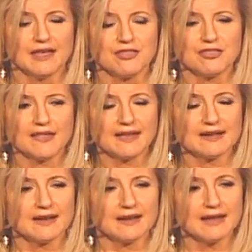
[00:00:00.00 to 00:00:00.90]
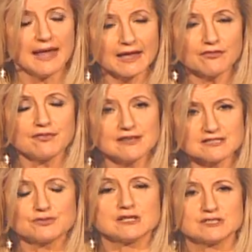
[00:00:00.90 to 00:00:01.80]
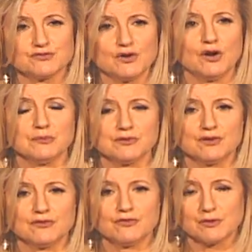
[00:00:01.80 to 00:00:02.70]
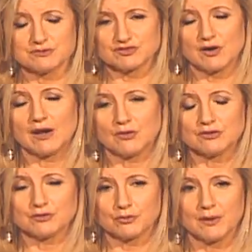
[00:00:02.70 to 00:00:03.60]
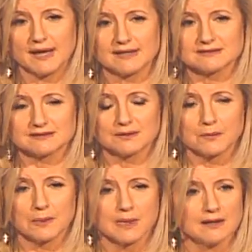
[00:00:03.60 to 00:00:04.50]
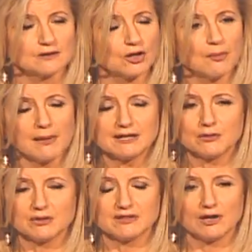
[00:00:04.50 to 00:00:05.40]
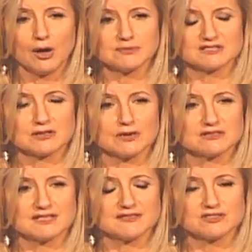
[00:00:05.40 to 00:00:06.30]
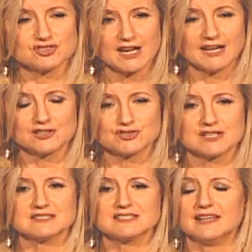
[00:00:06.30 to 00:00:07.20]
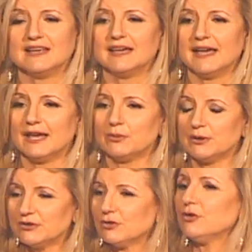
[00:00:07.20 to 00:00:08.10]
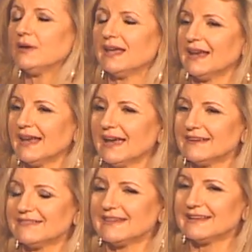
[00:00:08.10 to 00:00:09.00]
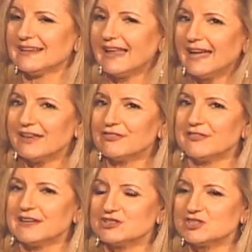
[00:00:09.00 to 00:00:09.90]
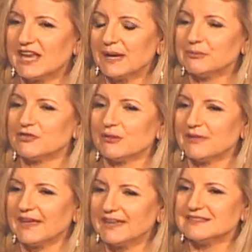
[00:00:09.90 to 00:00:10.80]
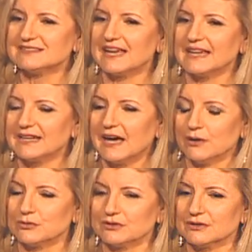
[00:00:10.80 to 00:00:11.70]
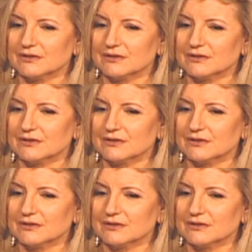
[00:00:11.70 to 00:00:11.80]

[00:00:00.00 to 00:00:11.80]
then life is transformed from struggle to grace, no matter what the obstacles and the challenges. And we do realize that life is shaped from the inside out.